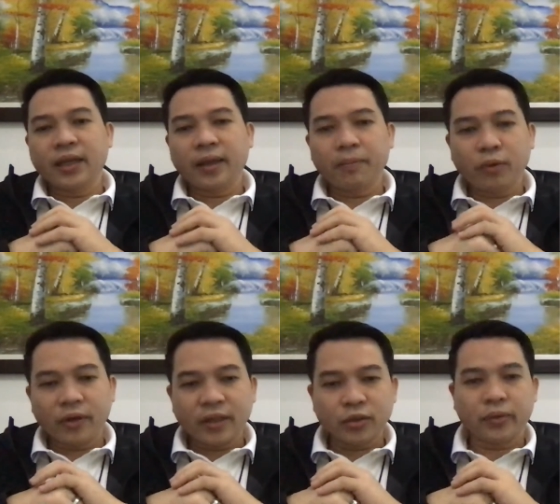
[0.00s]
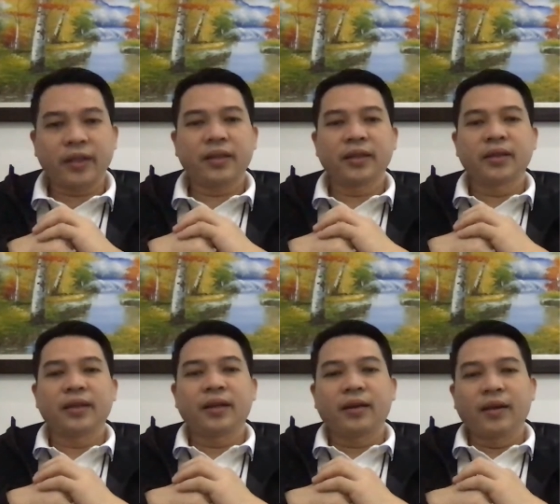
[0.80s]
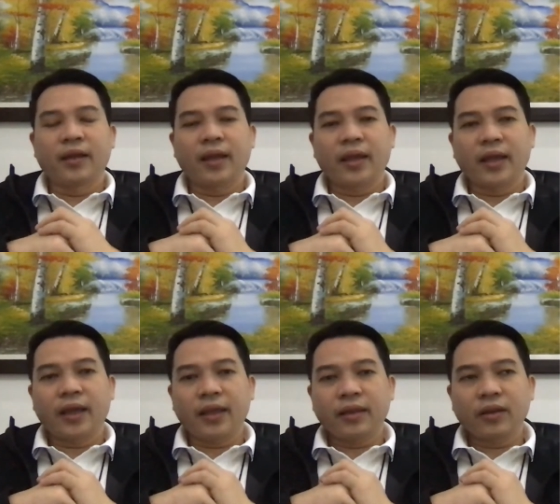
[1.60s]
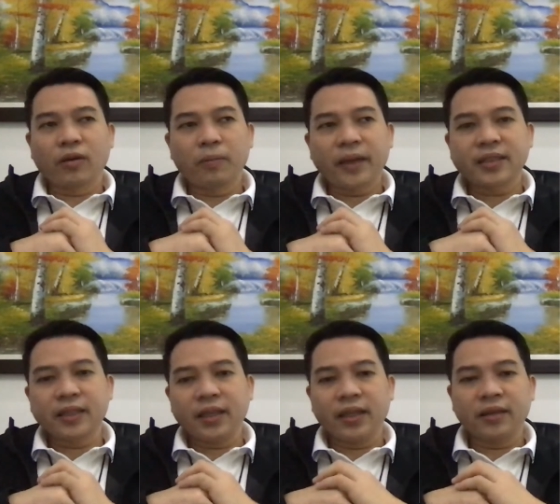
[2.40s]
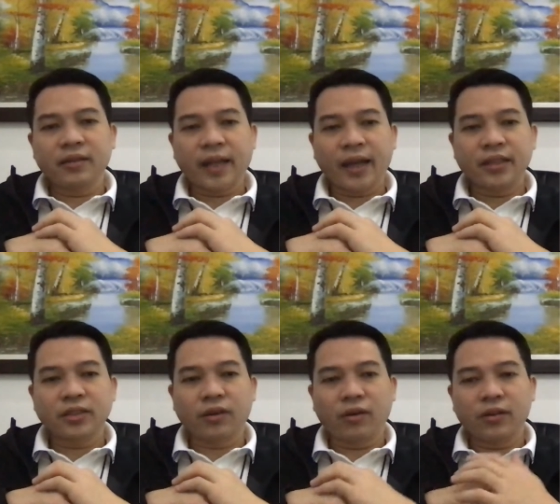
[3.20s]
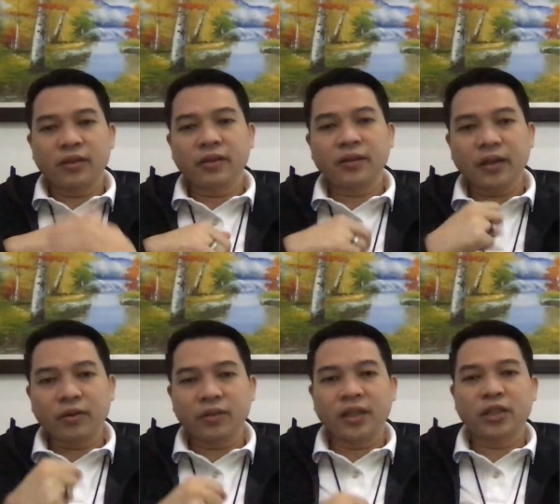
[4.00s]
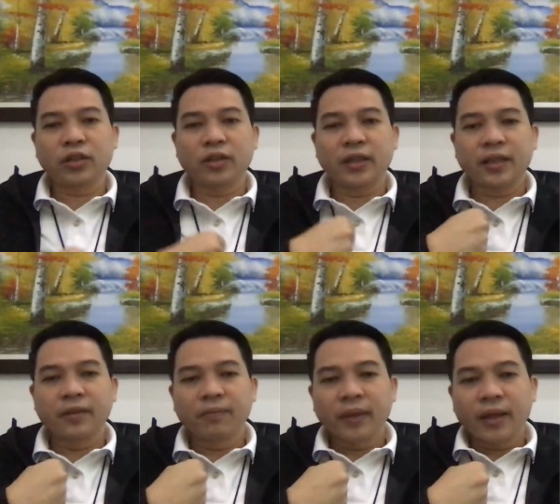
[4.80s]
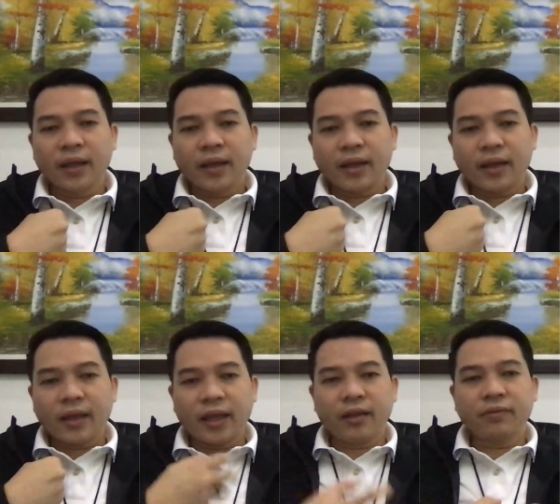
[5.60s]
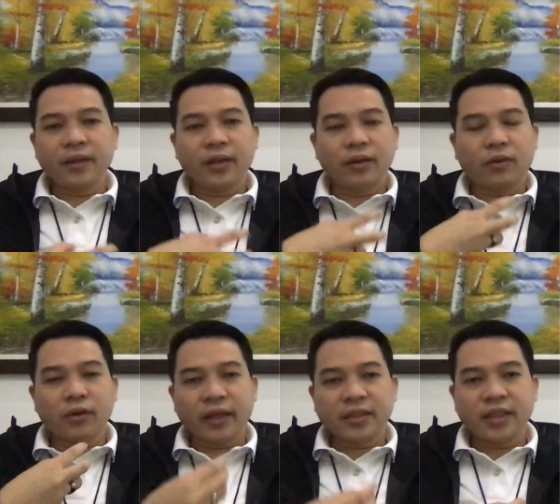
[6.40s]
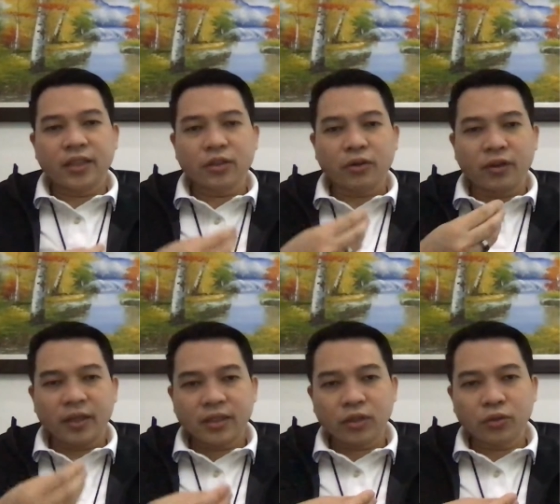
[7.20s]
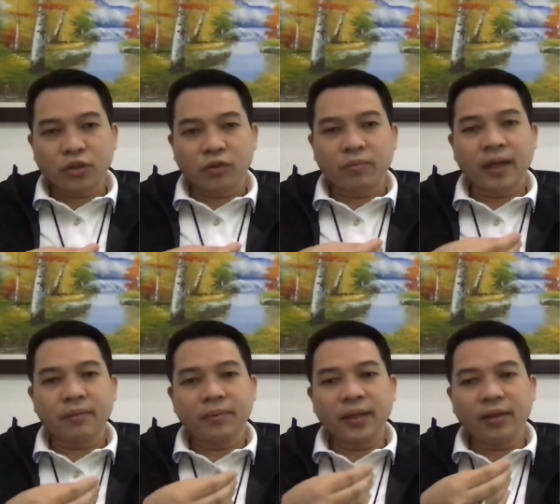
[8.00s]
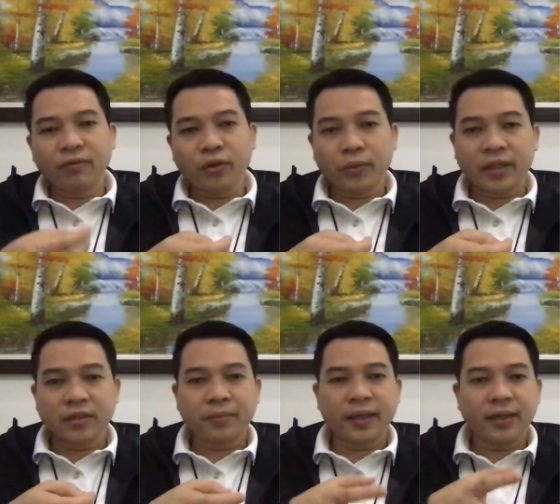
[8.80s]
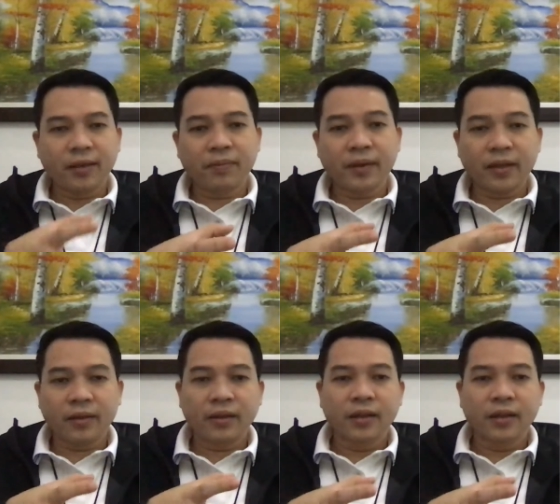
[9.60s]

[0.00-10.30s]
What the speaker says: employed as well. And the complexity here lies on the recognition that every organization or institution might be influenced by different